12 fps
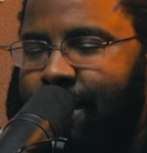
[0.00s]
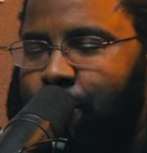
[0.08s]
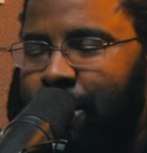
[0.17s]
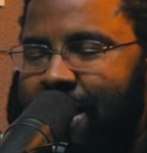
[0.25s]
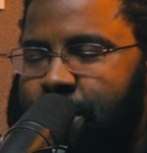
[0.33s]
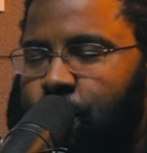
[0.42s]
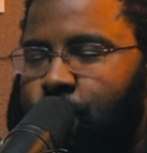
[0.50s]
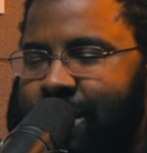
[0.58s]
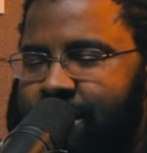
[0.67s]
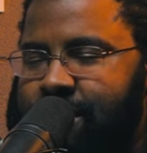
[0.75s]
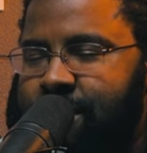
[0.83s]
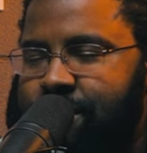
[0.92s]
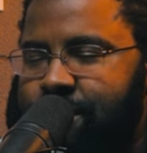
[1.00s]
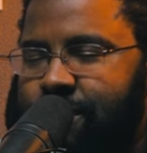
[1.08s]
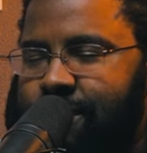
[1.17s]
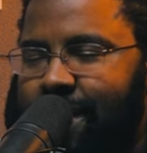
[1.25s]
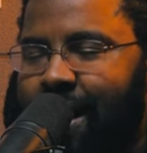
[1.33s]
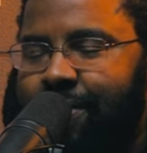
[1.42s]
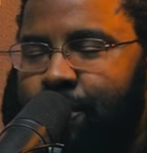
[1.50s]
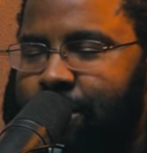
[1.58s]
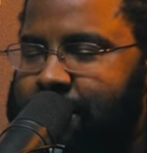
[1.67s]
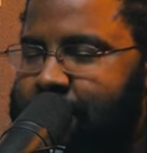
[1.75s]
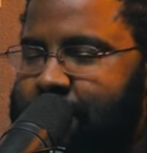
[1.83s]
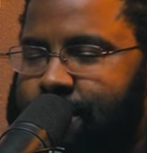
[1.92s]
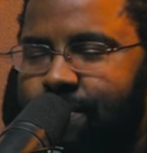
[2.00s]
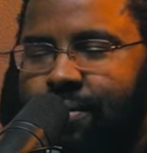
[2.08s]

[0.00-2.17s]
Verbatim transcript: And we need wisdom, not the wisdom